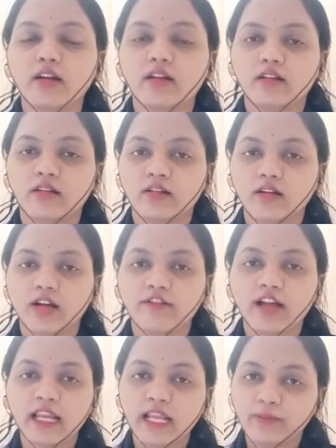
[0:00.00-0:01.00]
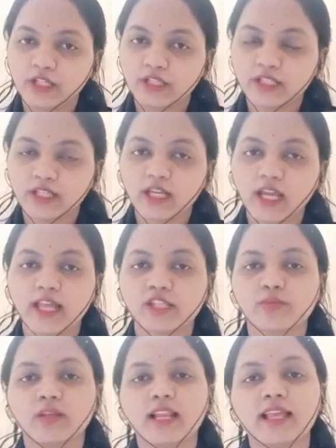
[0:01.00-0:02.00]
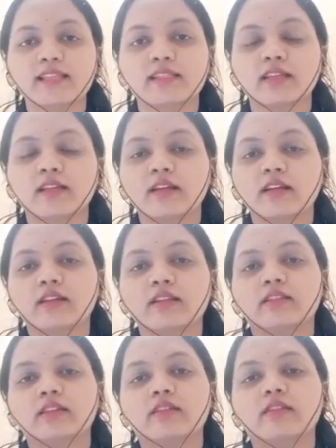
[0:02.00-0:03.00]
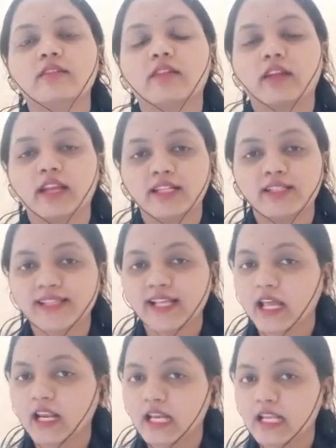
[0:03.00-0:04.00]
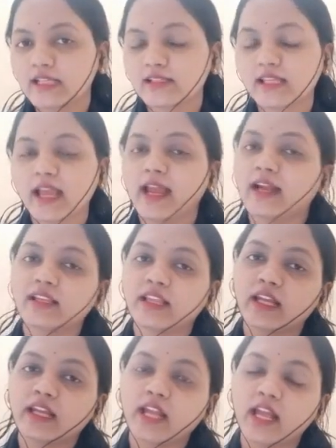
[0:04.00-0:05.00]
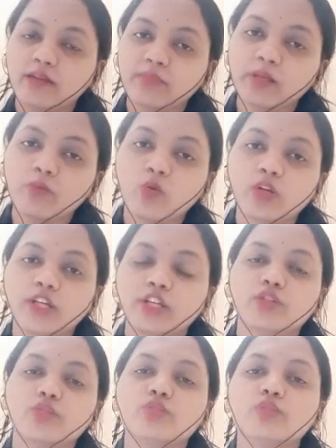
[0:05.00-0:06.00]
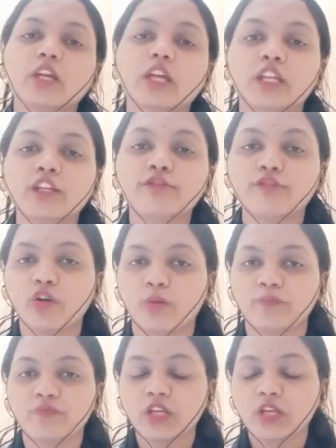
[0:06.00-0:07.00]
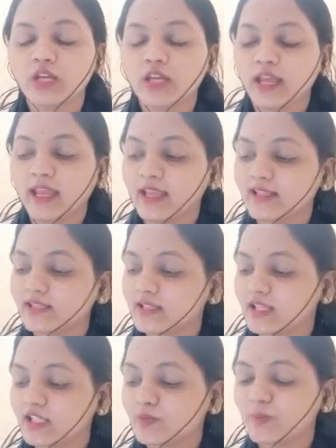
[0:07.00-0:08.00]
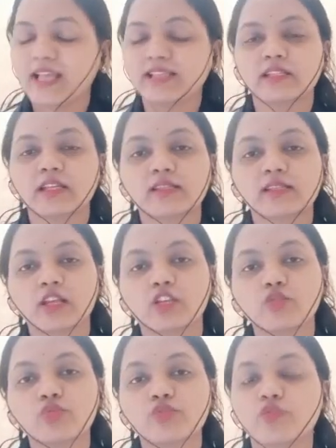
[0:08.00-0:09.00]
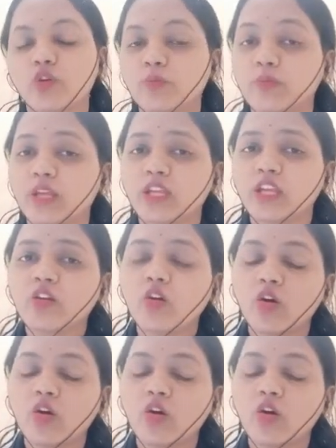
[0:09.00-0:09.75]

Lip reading: availability, as well as the rates are less and they can be molded into any form. Hence these plastics are used for making